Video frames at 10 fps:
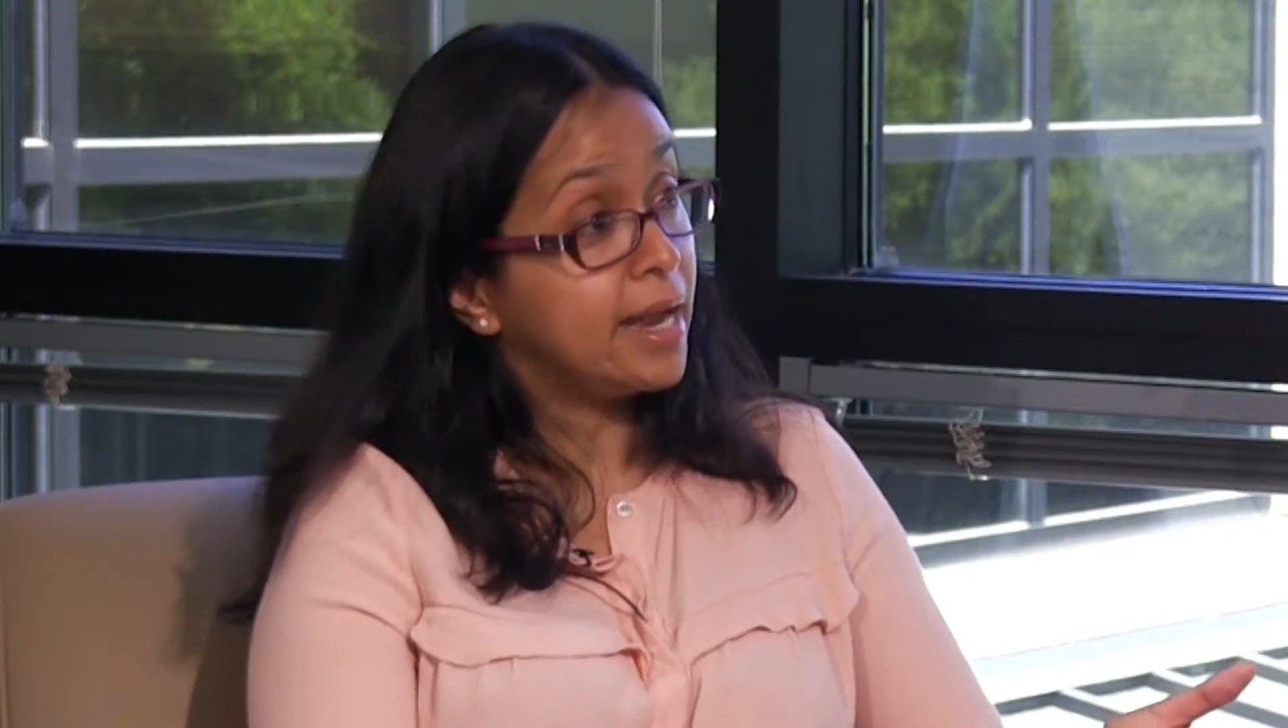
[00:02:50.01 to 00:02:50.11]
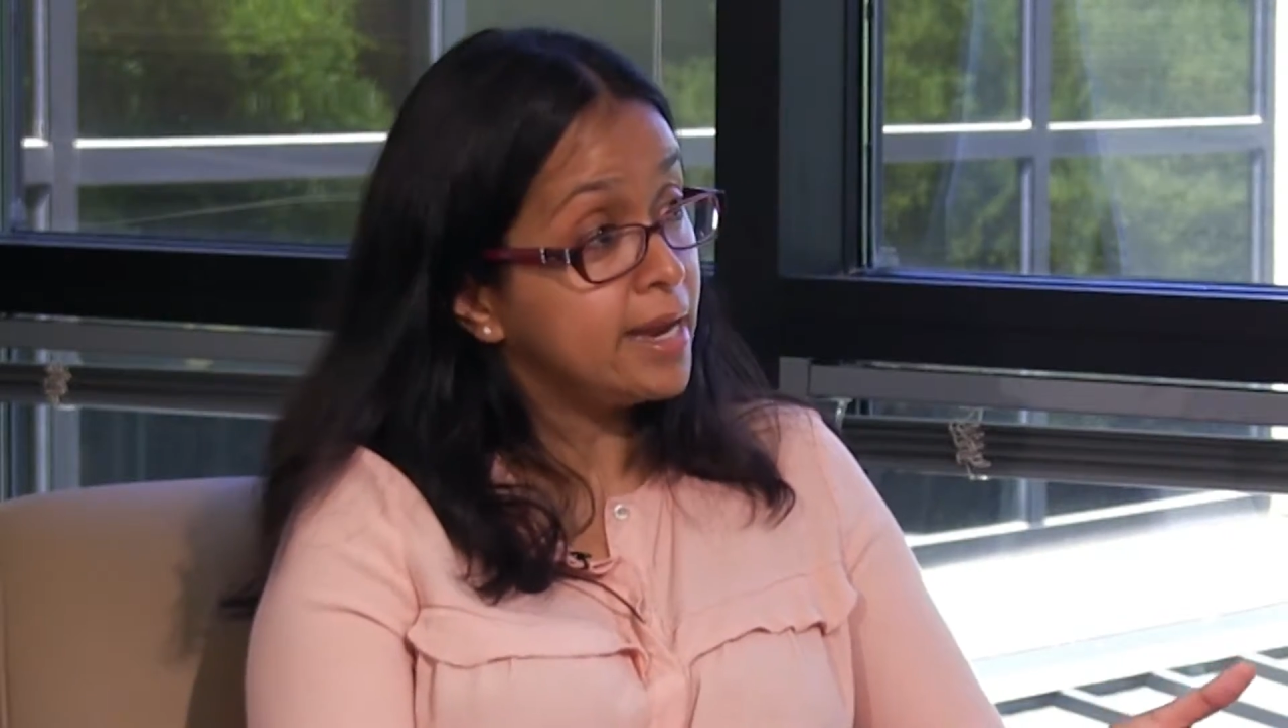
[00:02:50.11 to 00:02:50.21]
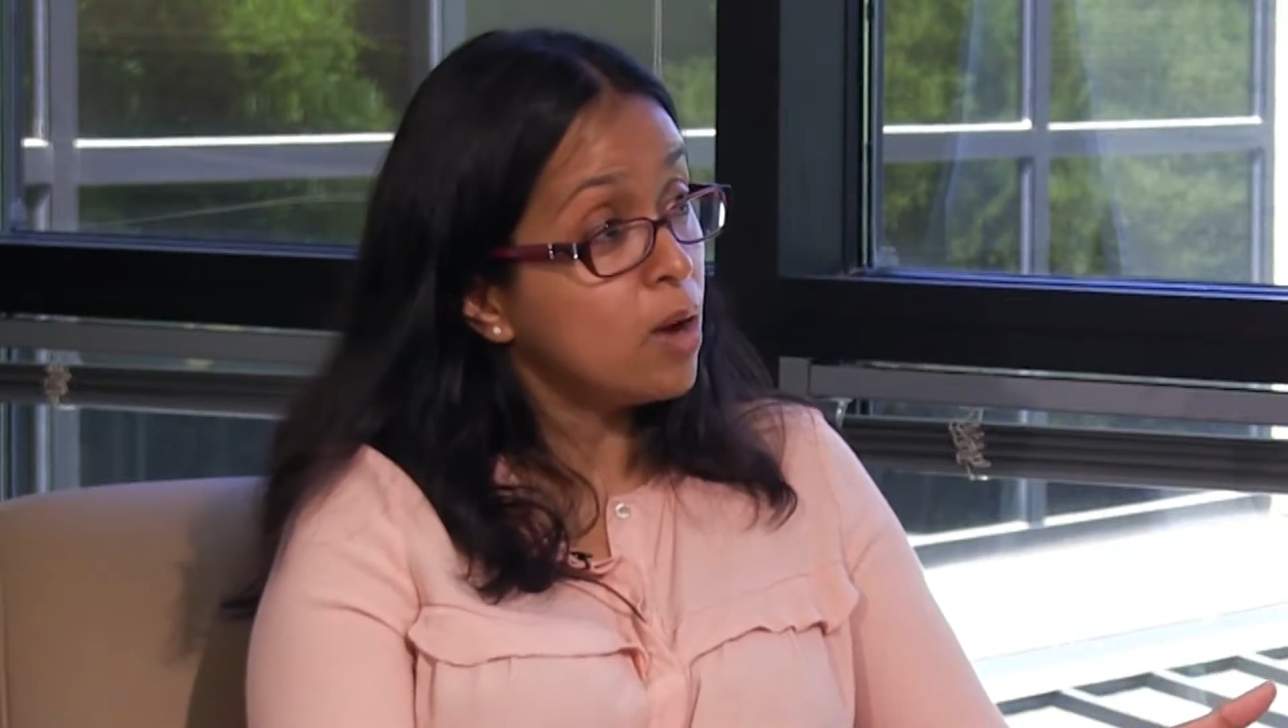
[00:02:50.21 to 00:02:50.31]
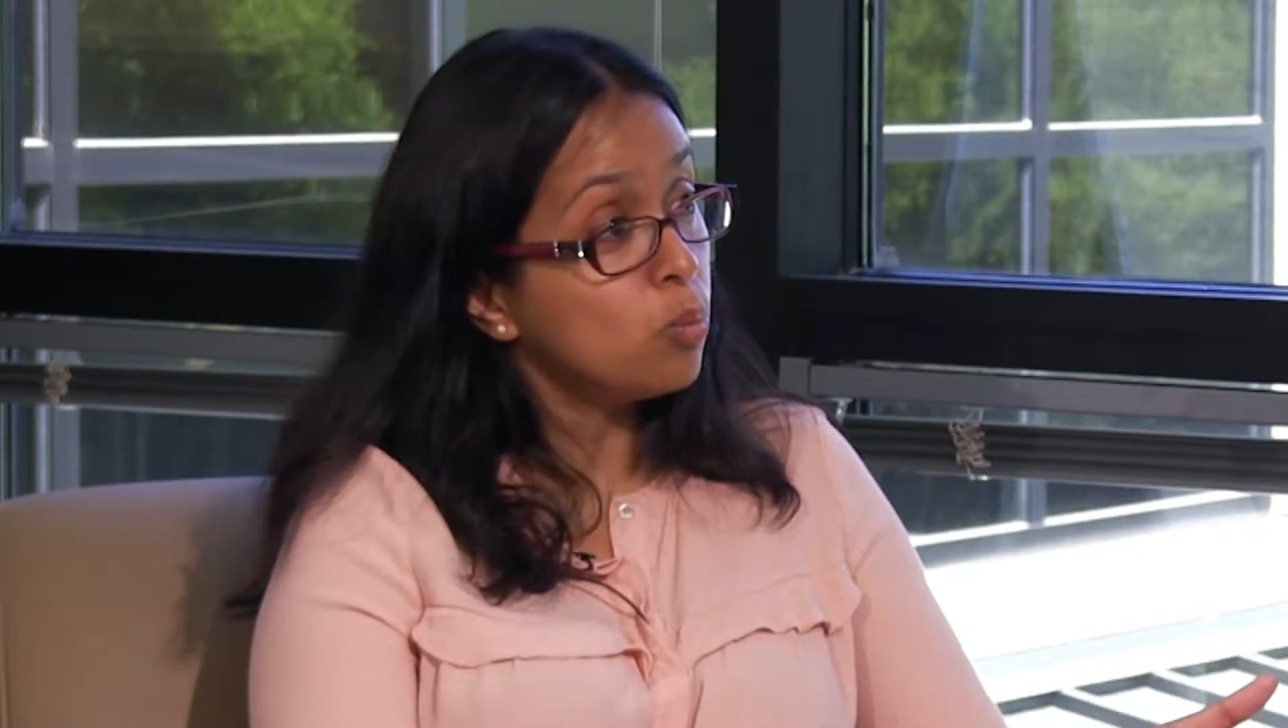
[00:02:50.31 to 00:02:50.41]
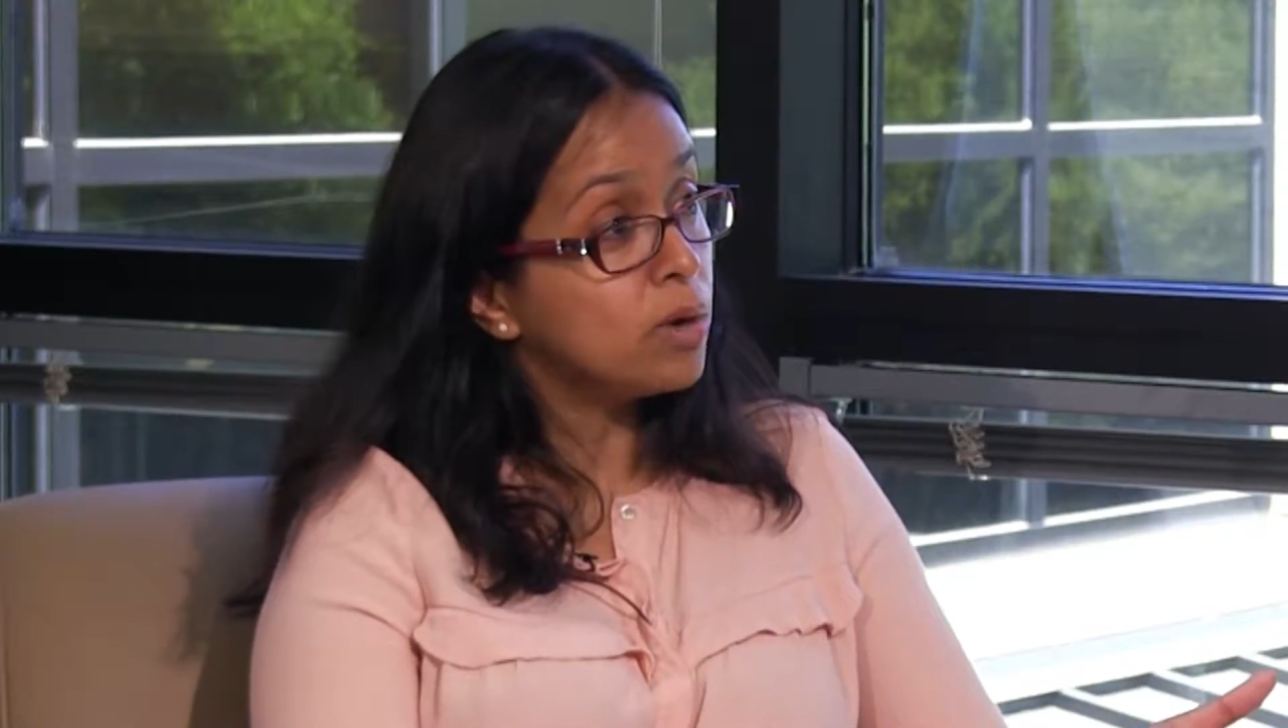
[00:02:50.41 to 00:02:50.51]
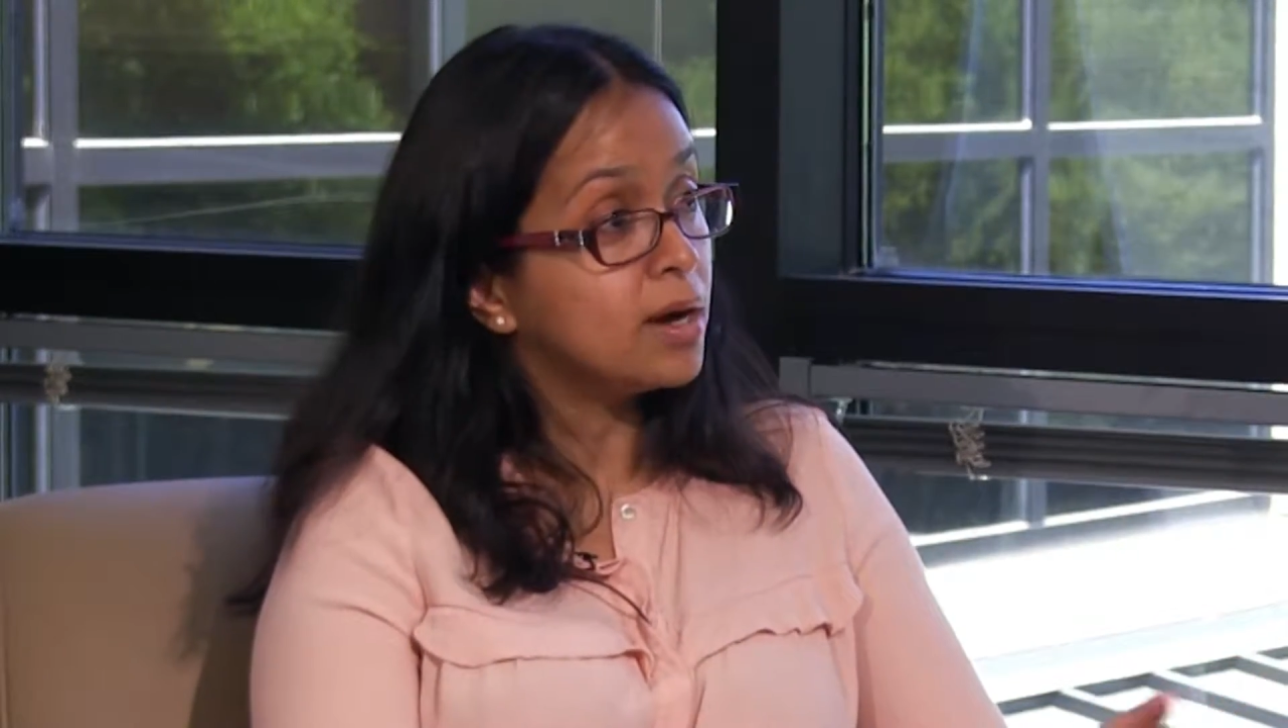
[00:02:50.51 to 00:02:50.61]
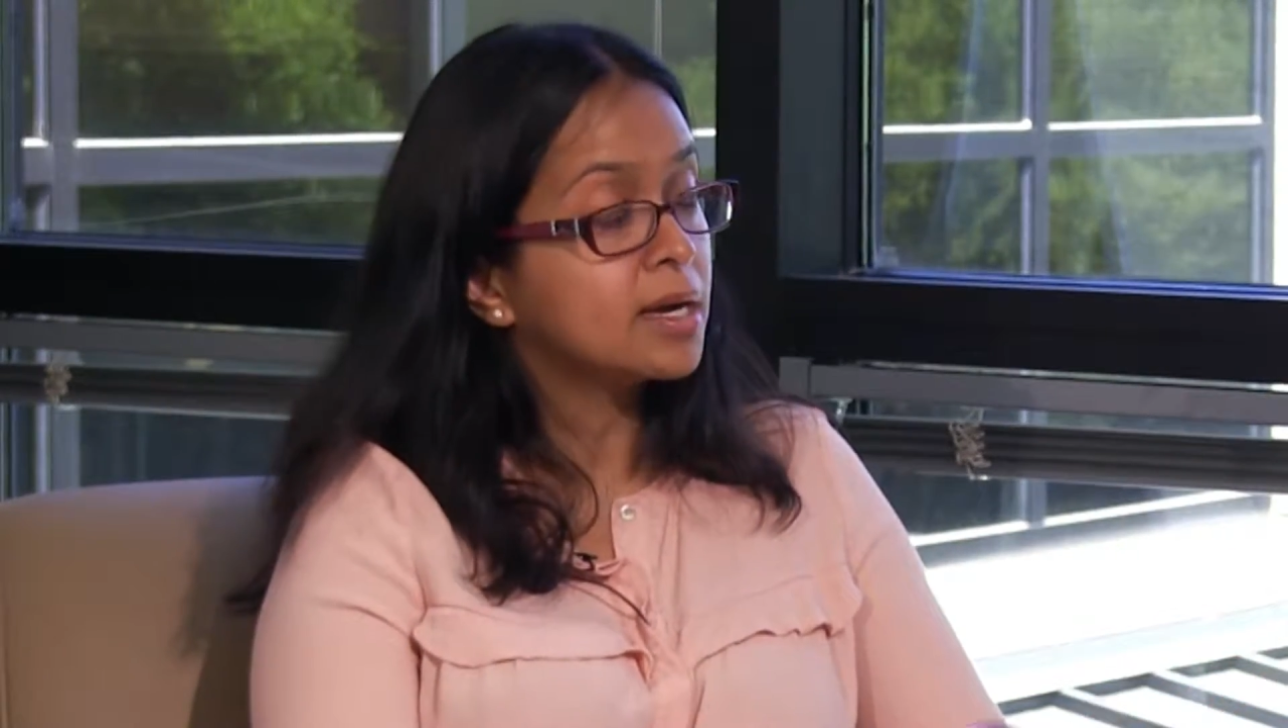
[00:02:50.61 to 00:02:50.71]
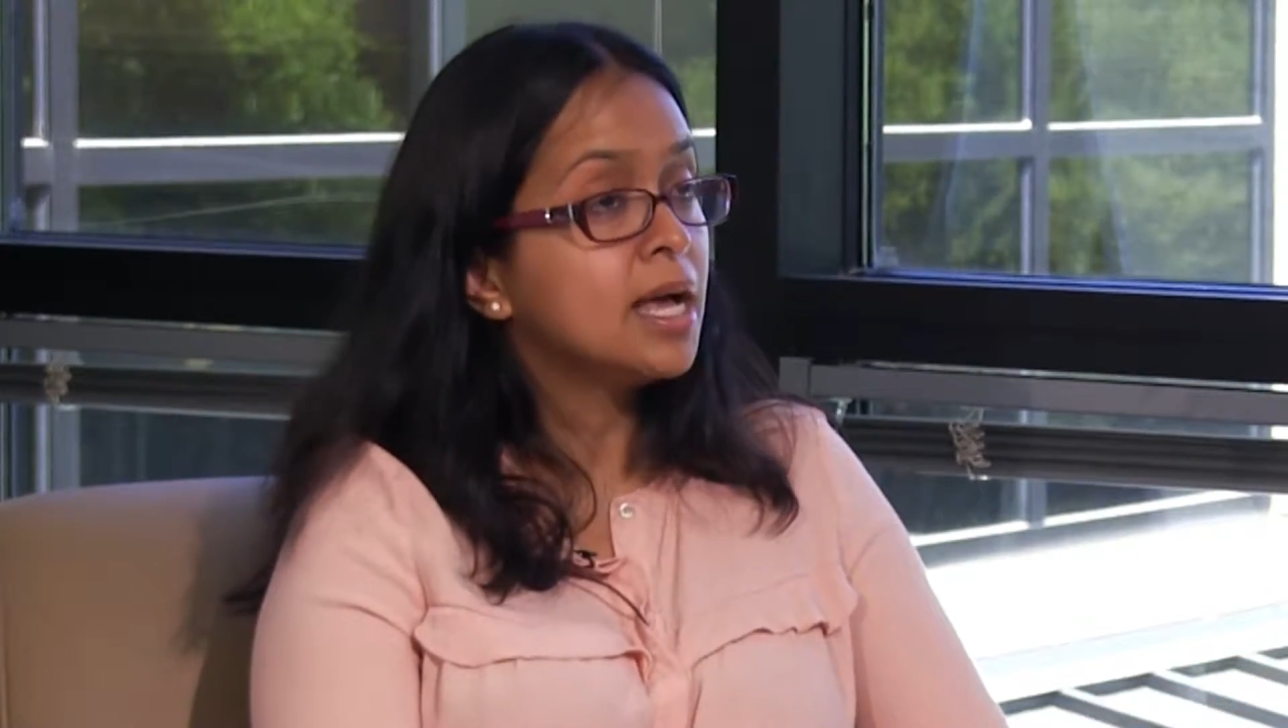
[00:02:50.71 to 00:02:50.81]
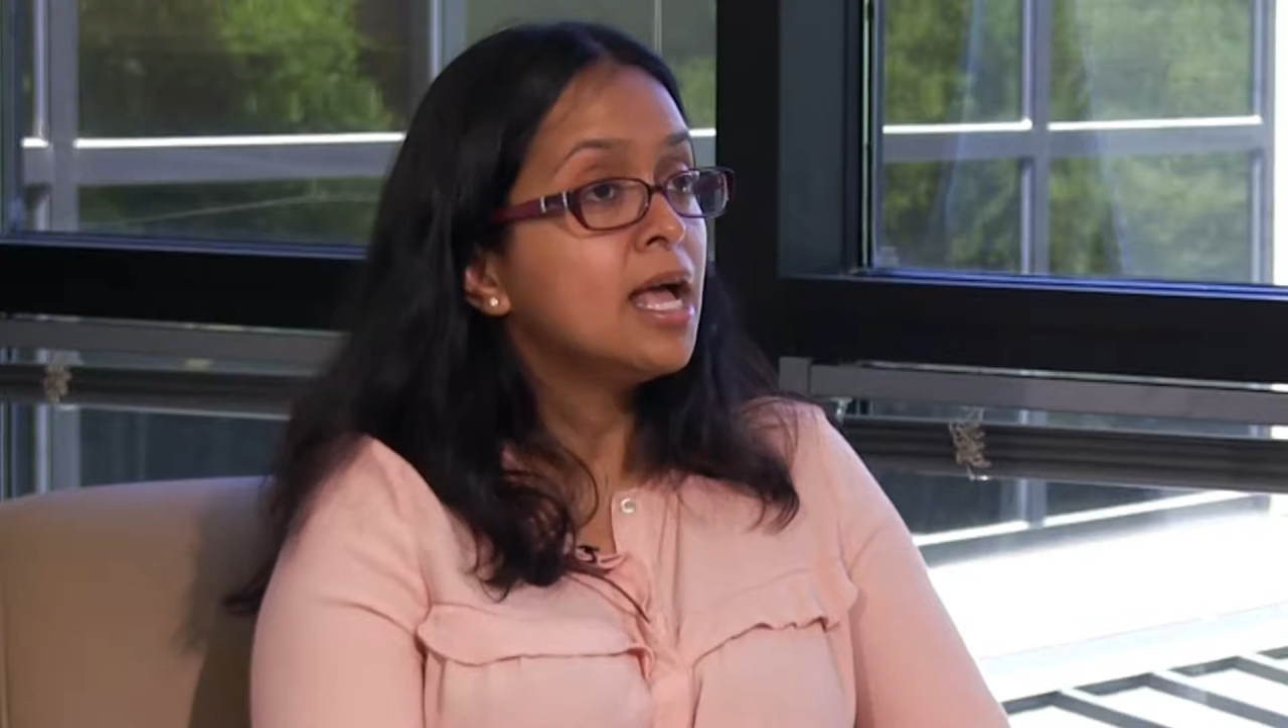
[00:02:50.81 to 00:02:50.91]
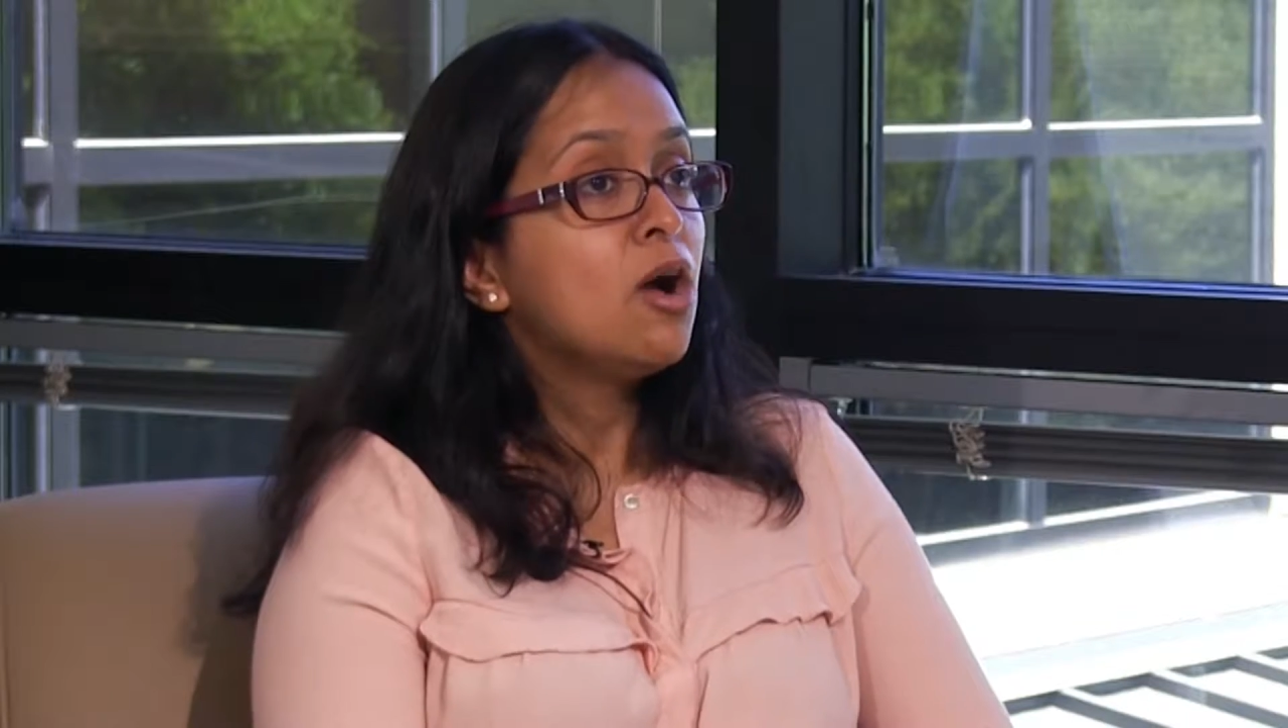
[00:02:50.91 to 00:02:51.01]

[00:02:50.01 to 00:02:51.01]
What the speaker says: network,